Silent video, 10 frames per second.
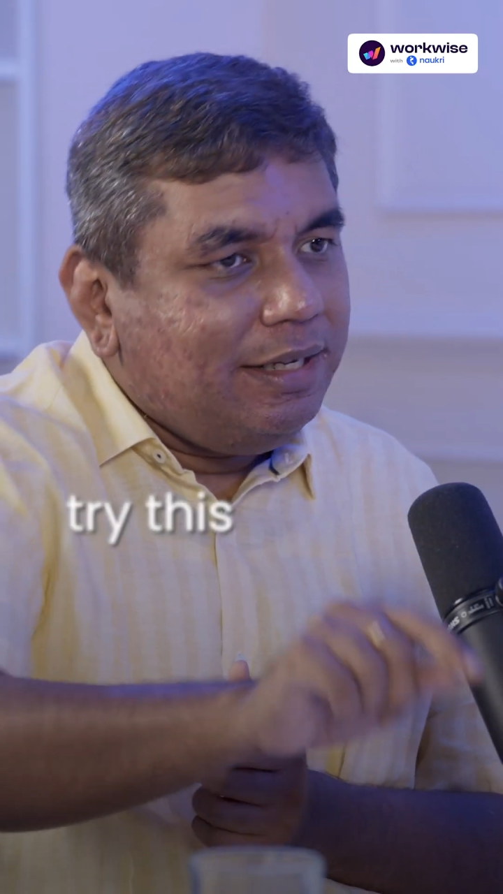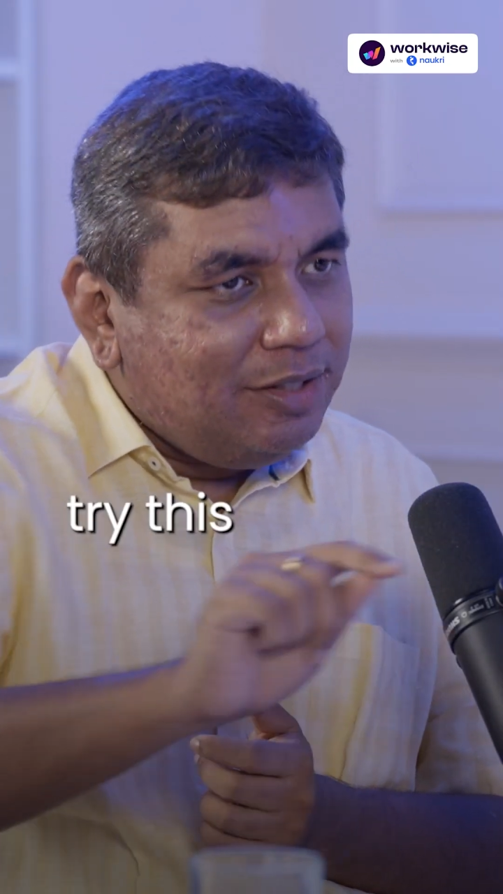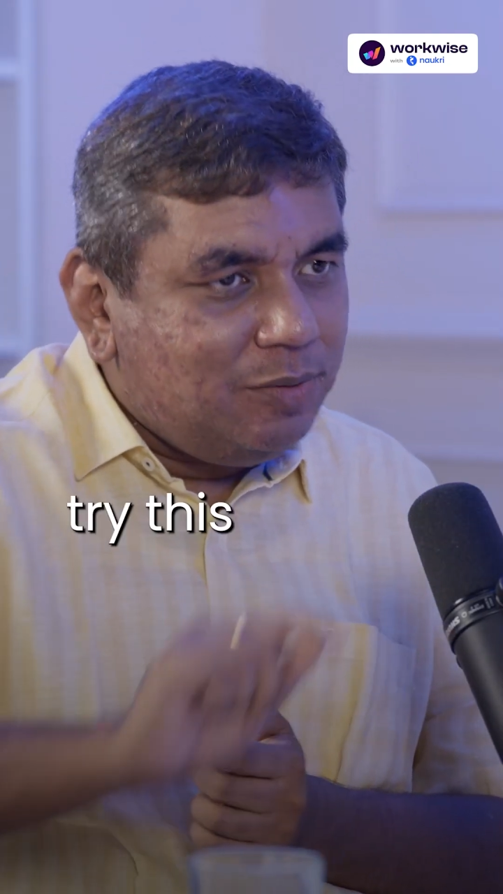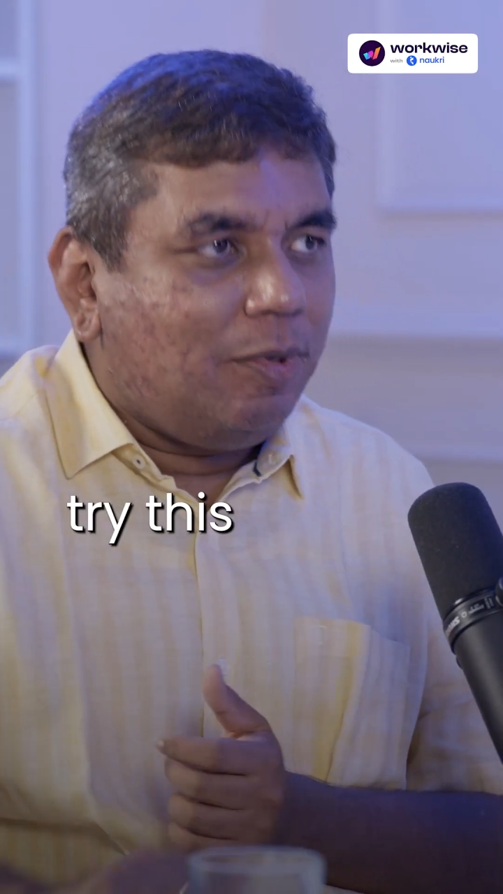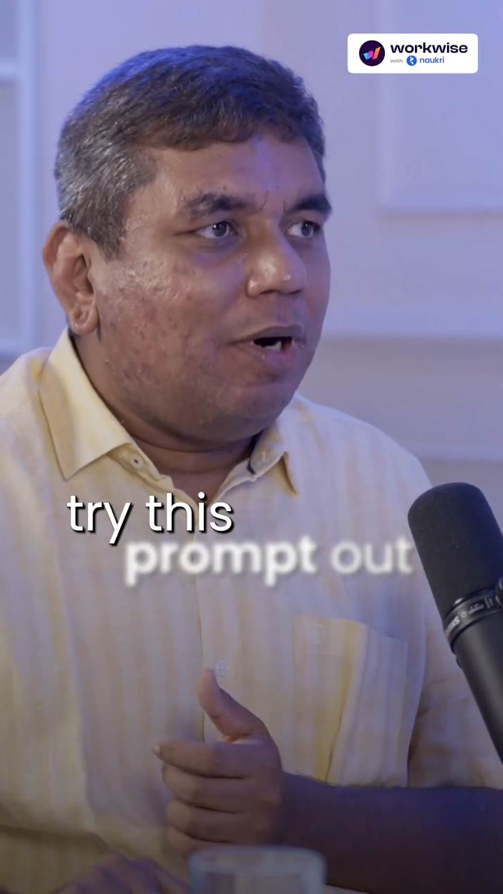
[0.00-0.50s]

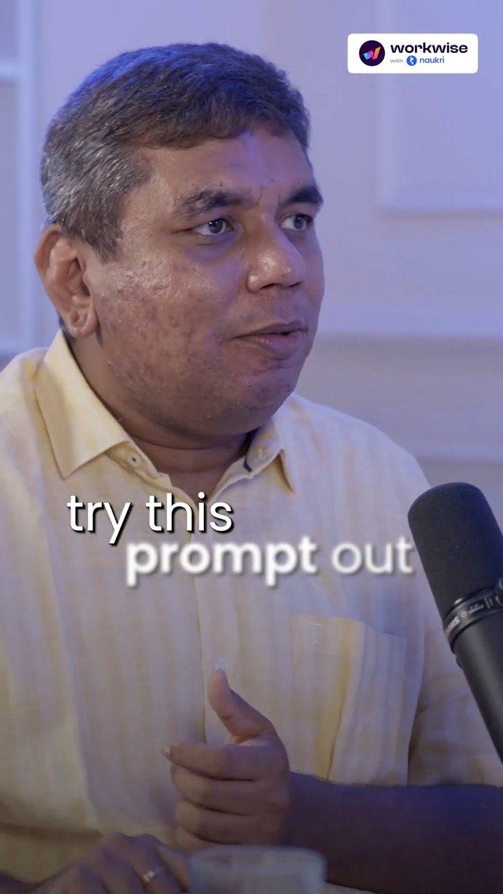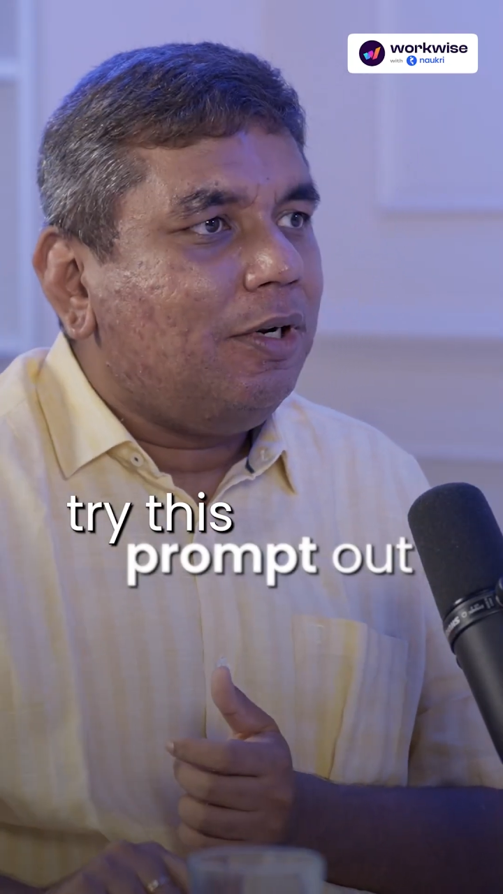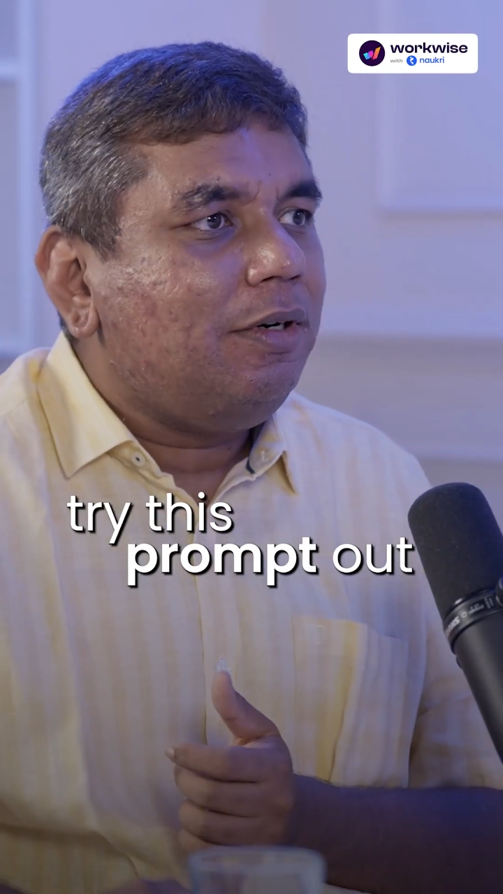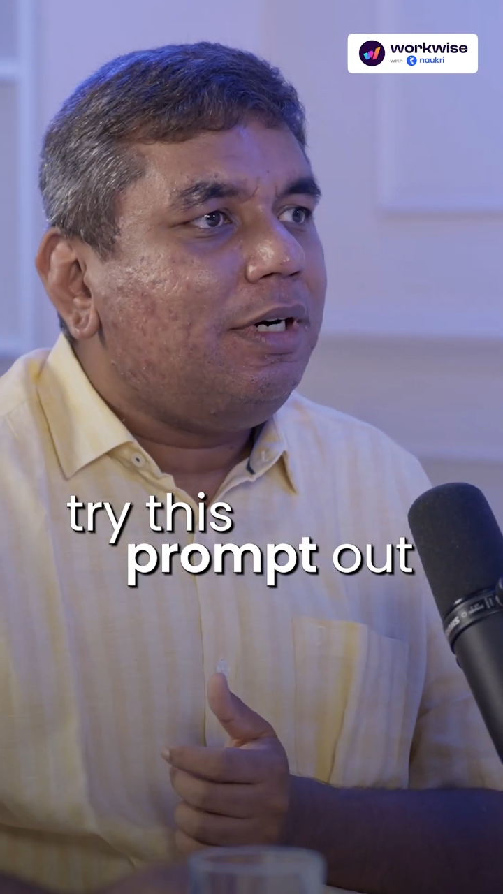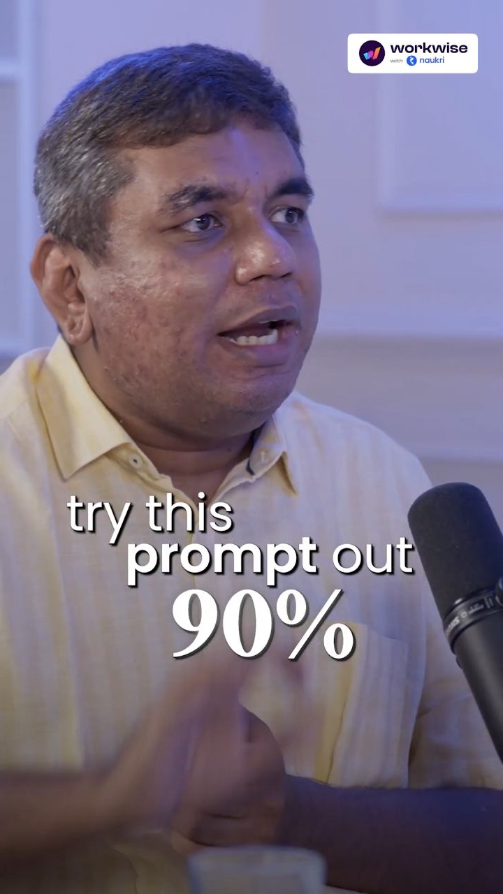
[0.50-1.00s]
try this
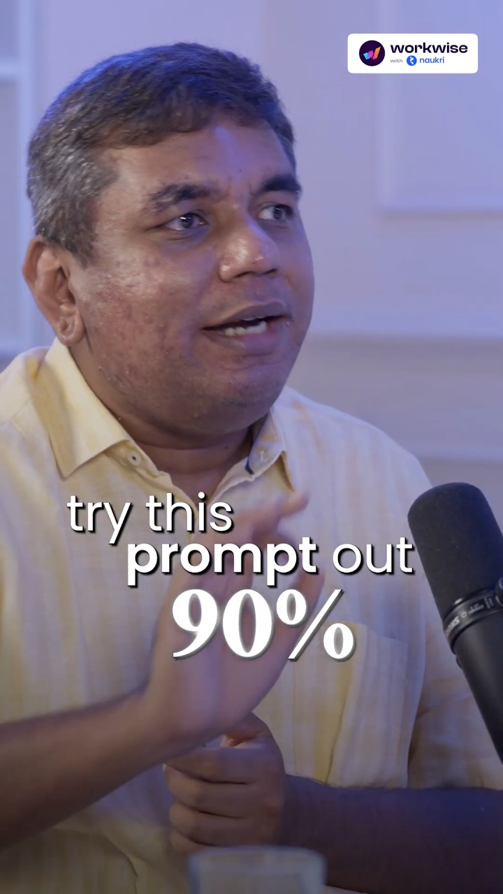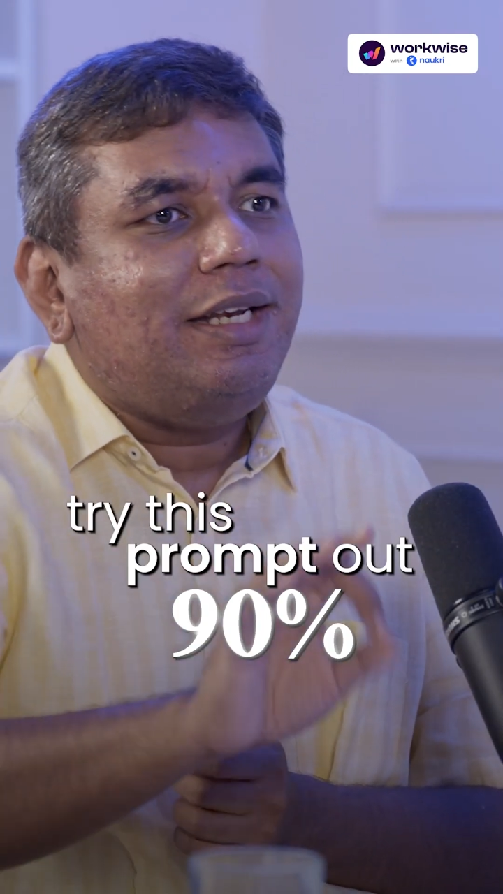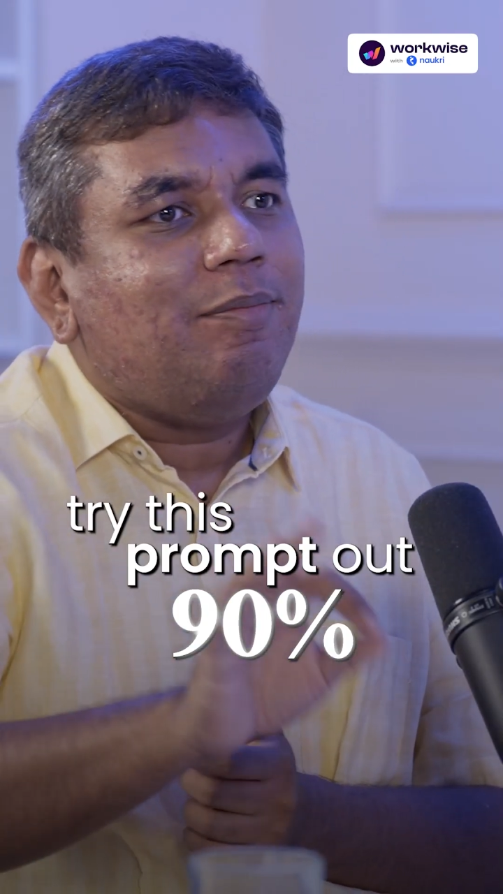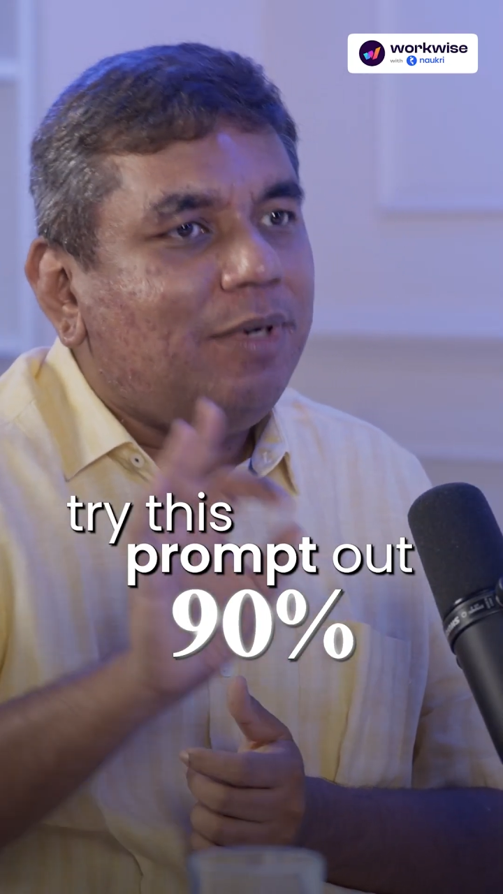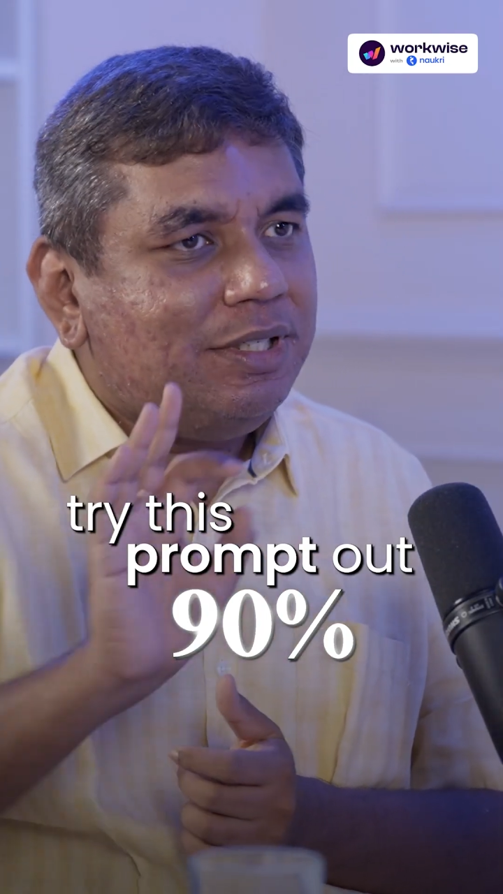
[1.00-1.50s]
prompt out,
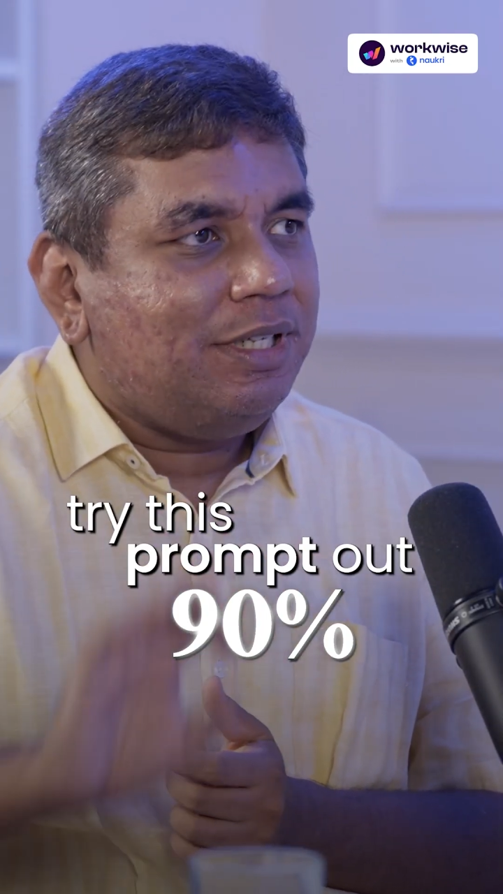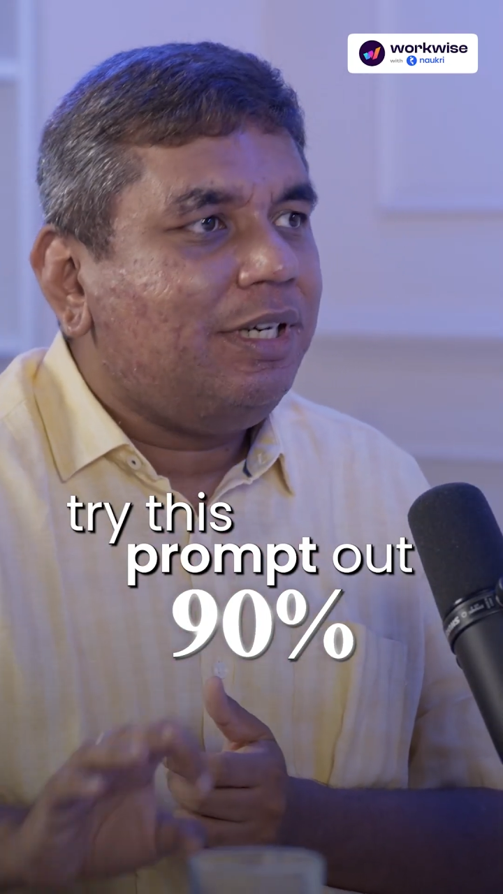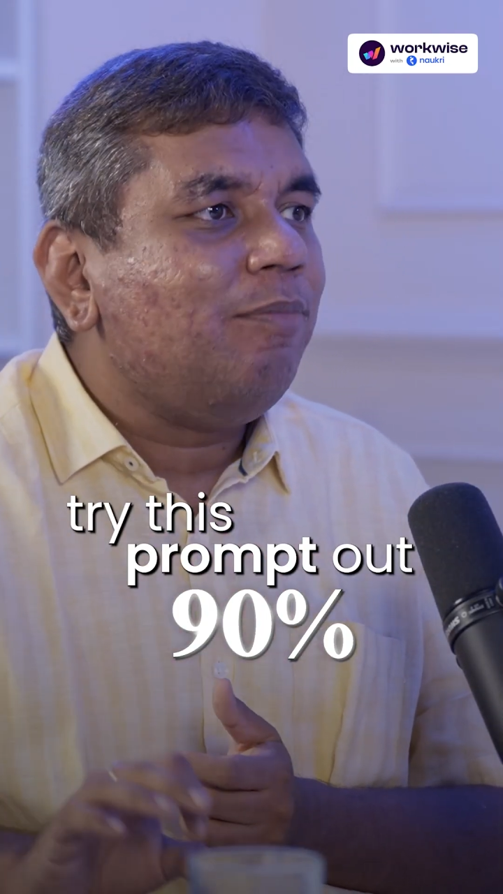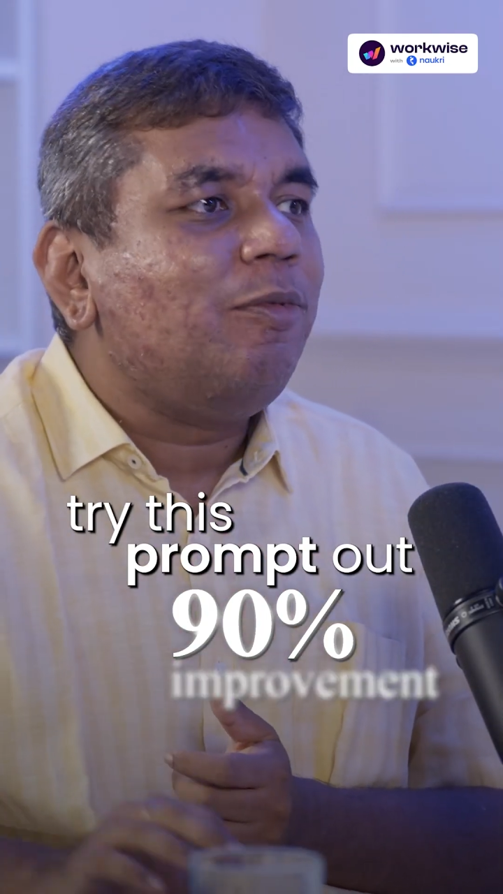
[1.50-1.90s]
90%